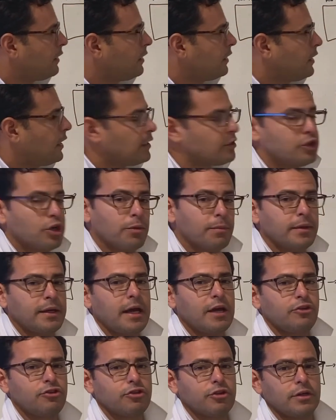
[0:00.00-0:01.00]
And
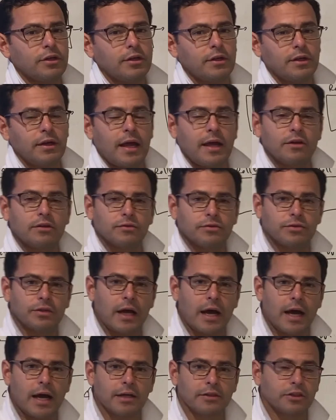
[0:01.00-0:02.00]
termination in an age of
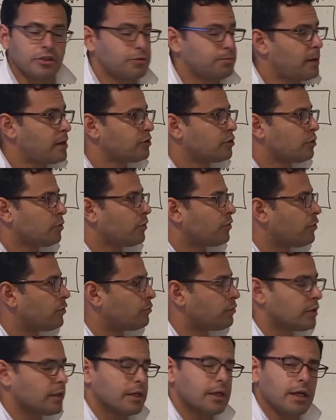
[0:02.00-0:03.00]
SaaS, especially with your
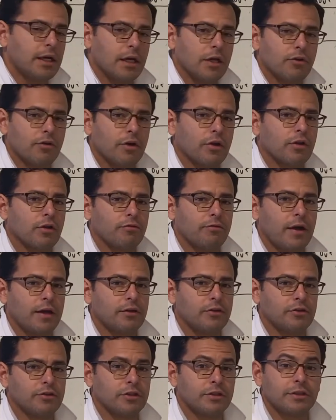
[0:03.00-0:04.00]
really key critical
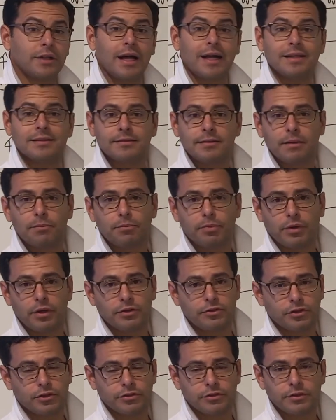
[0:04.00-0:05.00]
vendors, is not as simple
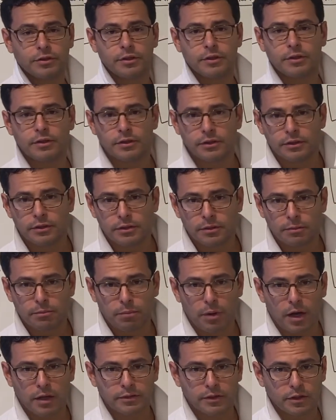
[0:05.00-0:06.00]
as just
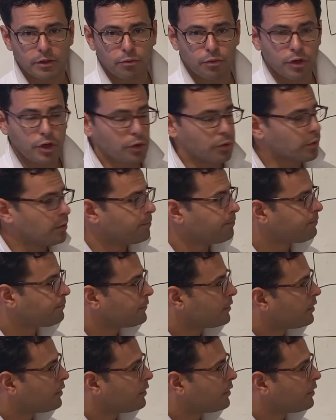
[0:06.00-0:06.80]
pausing the renewal.